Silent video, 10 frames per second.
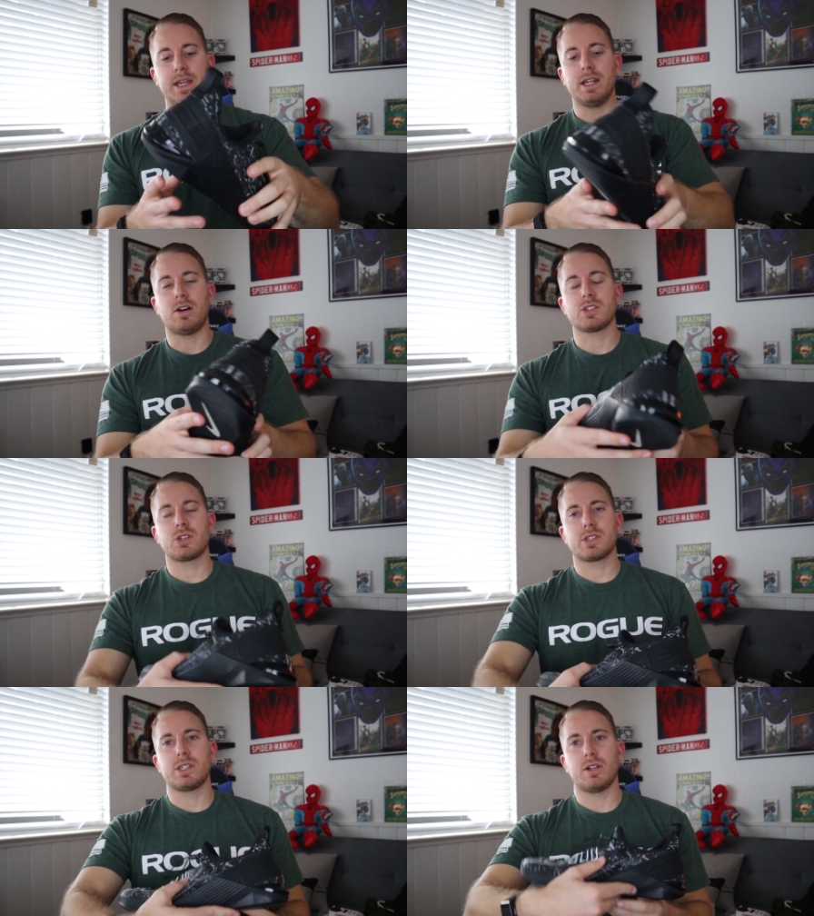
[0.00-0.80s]
It
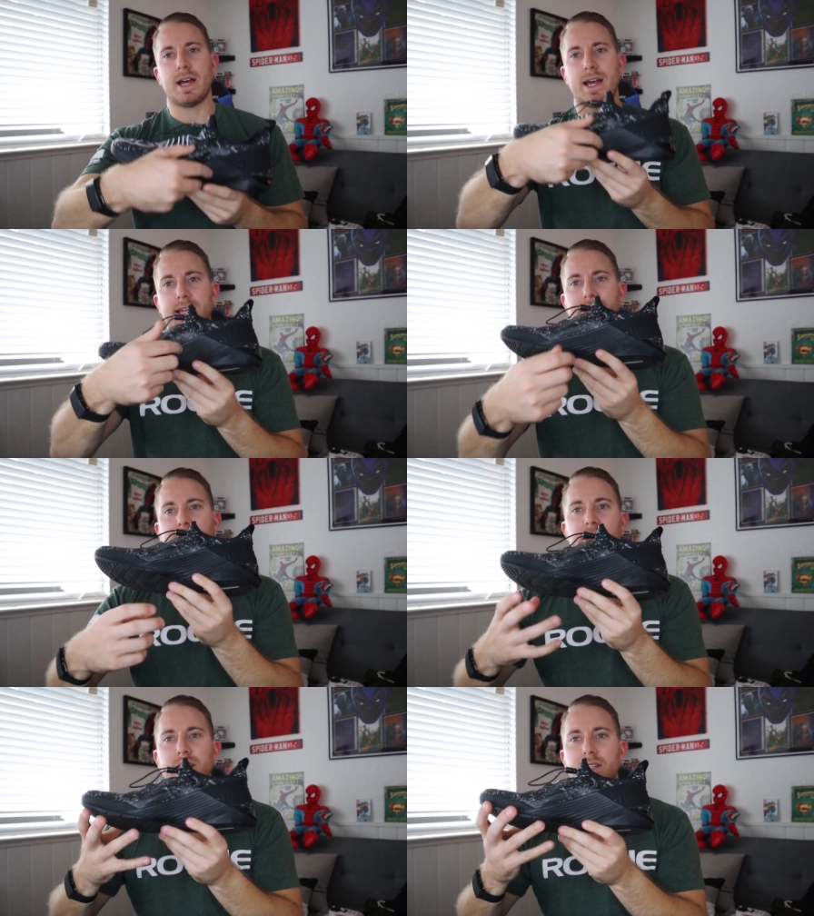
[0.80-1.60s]
also still
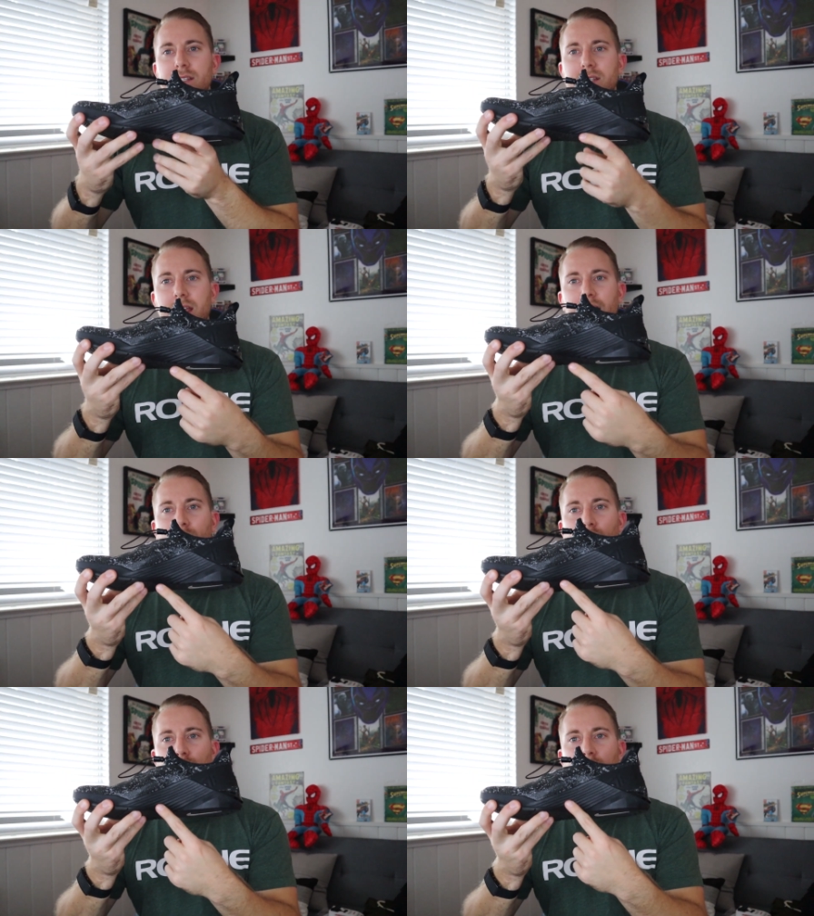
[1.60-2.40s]
has the
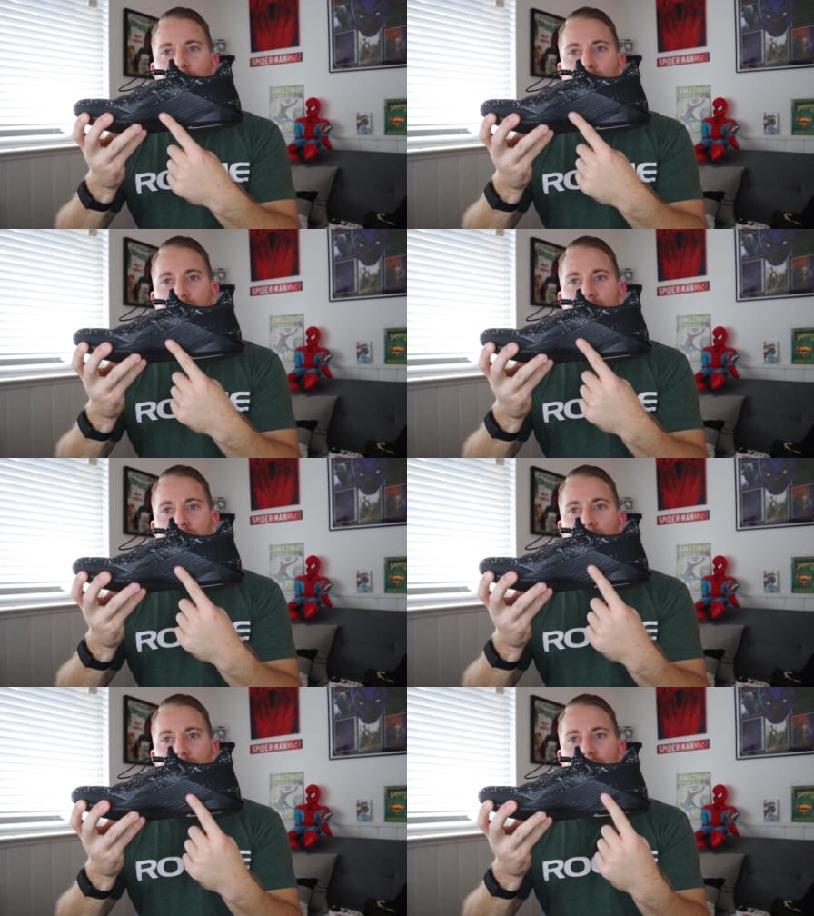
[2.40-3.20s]
same rubber
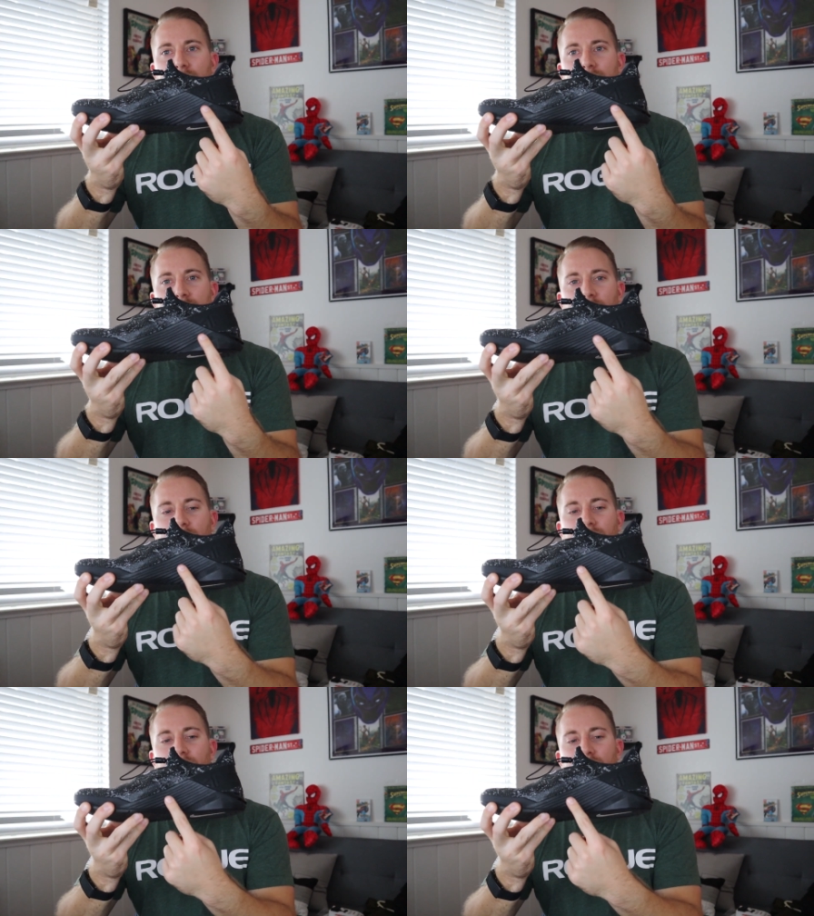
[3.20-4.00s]
system on the
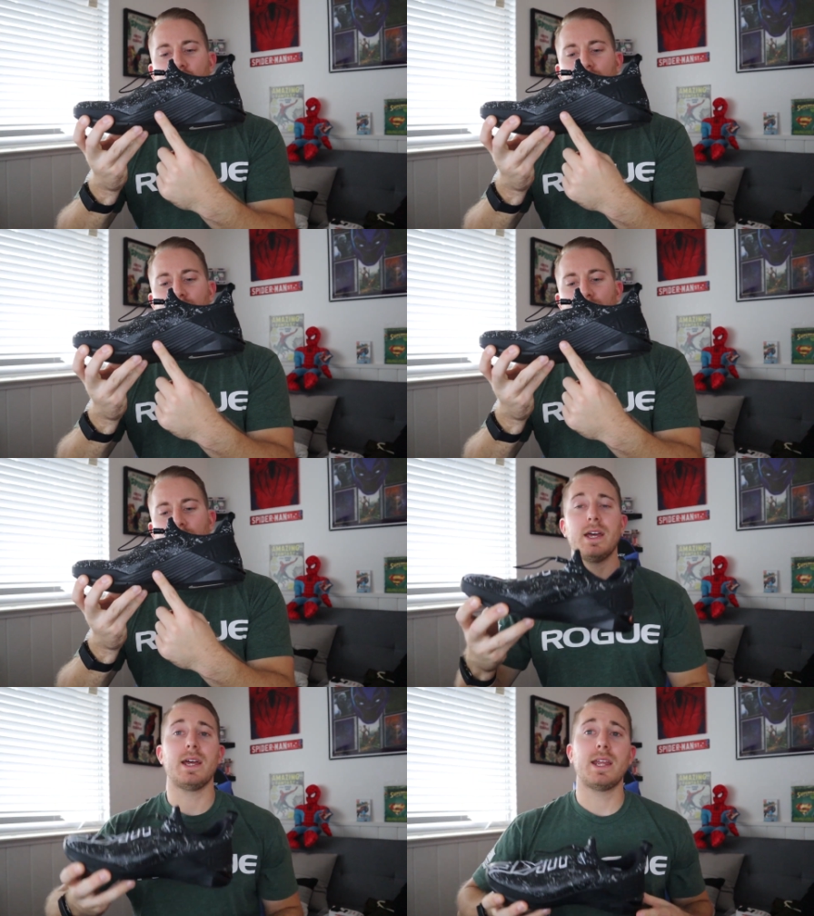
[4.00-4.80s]
inside of the shoe
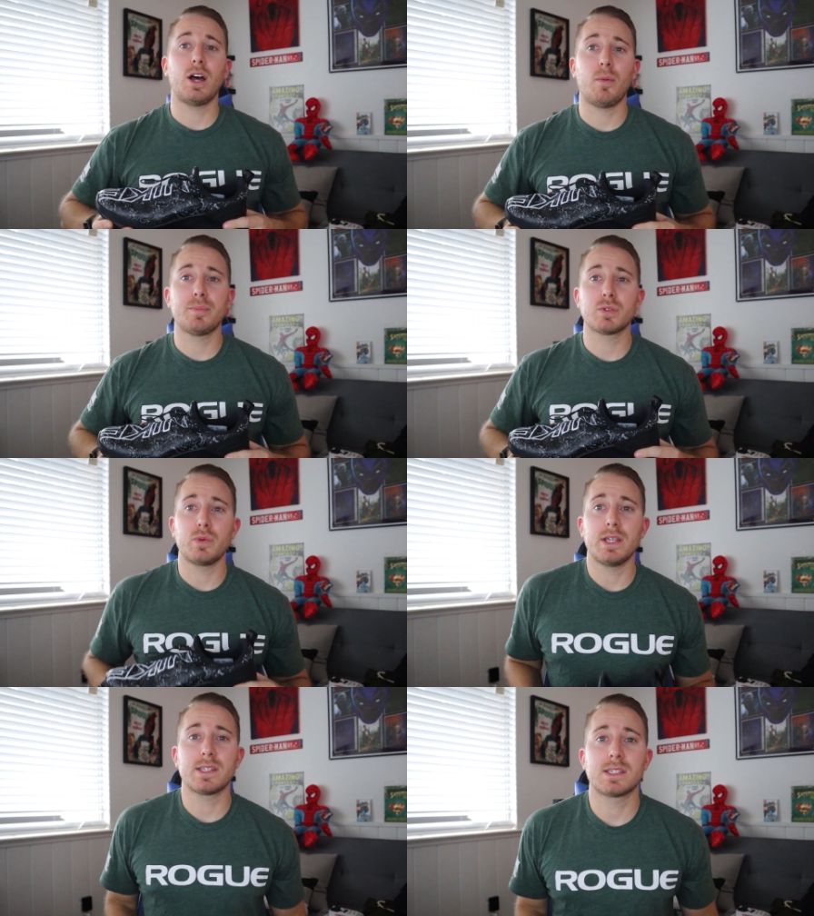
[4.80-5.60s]
that helps
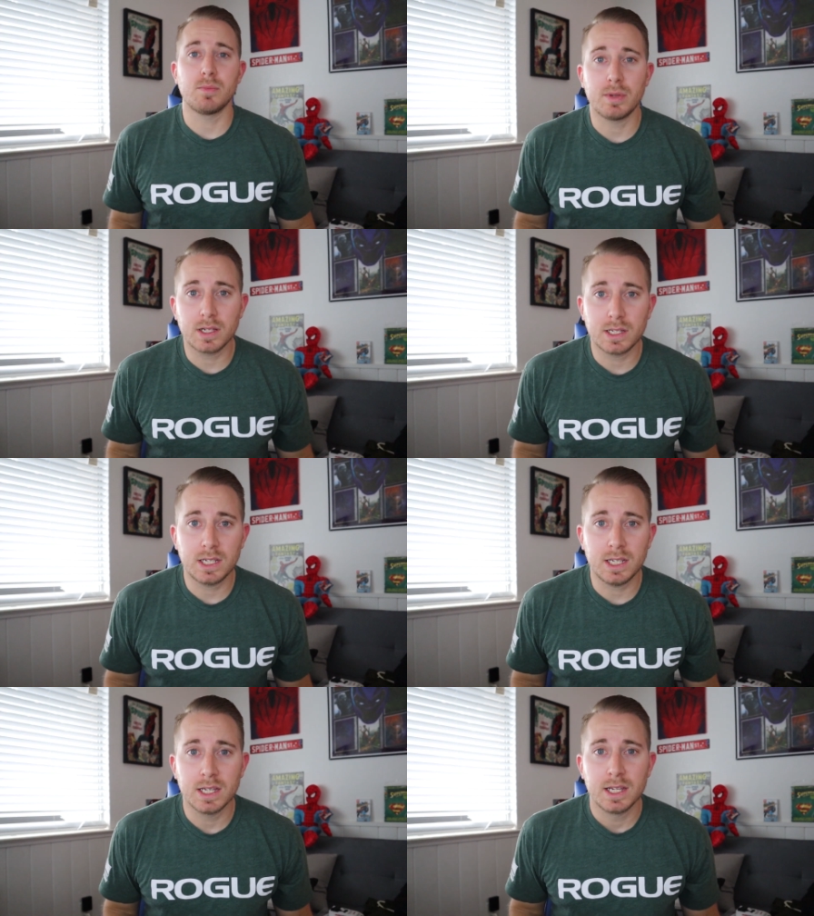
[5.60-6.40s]
with
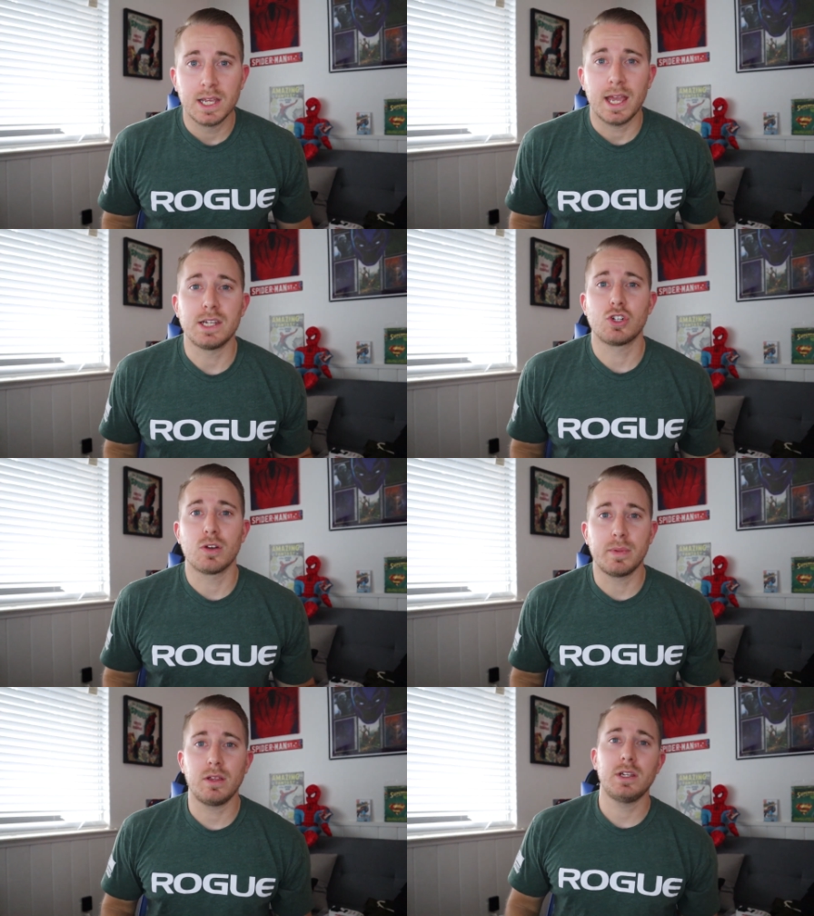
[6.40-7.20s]
stability and
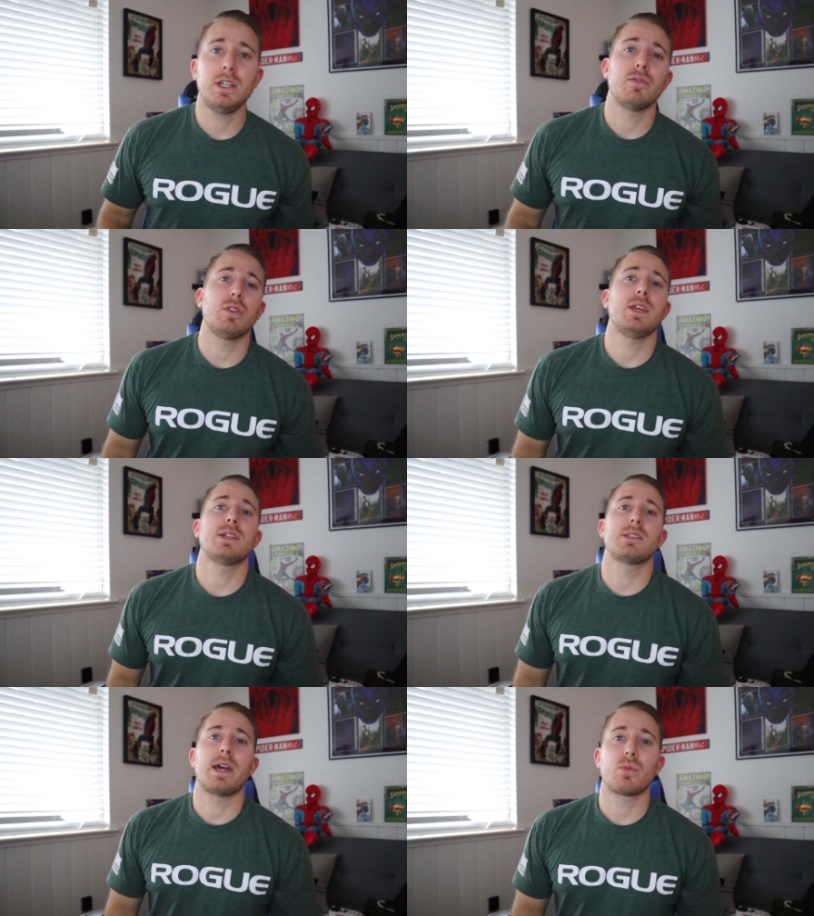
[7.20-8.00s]
durability for
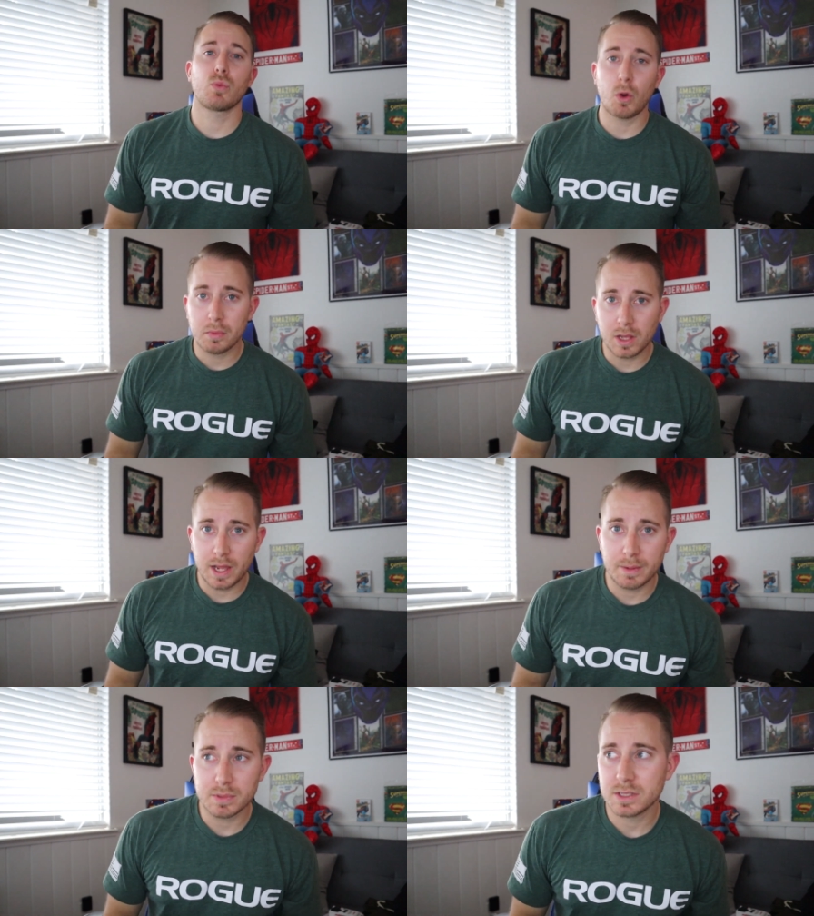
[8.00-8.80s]
things like rope
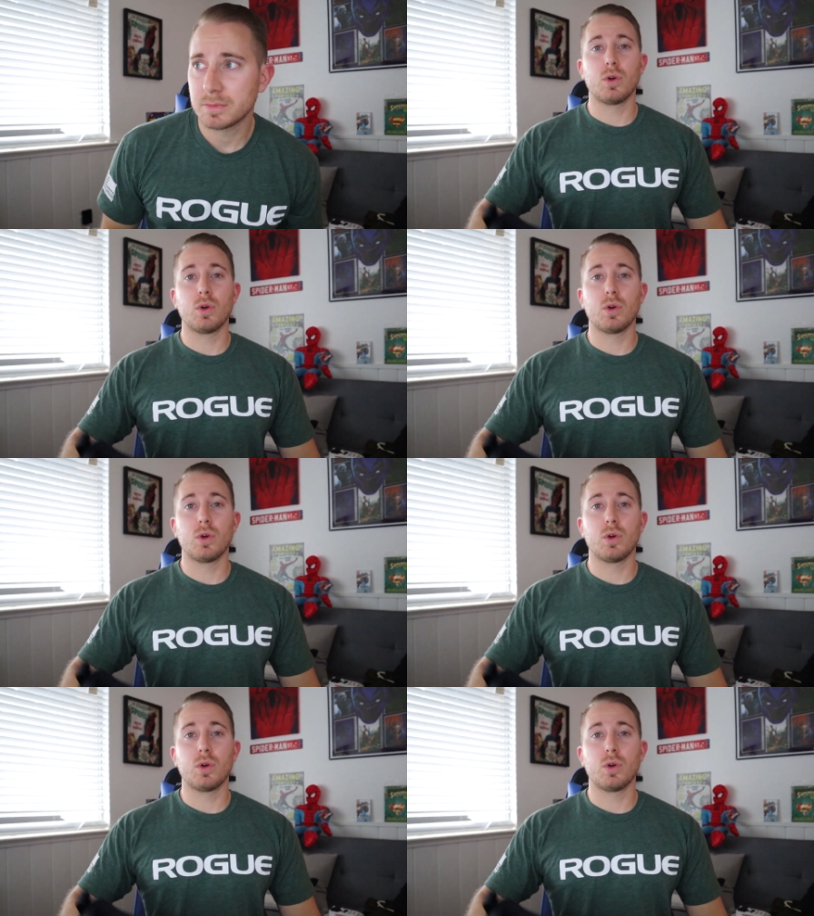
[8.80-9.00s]
climbs.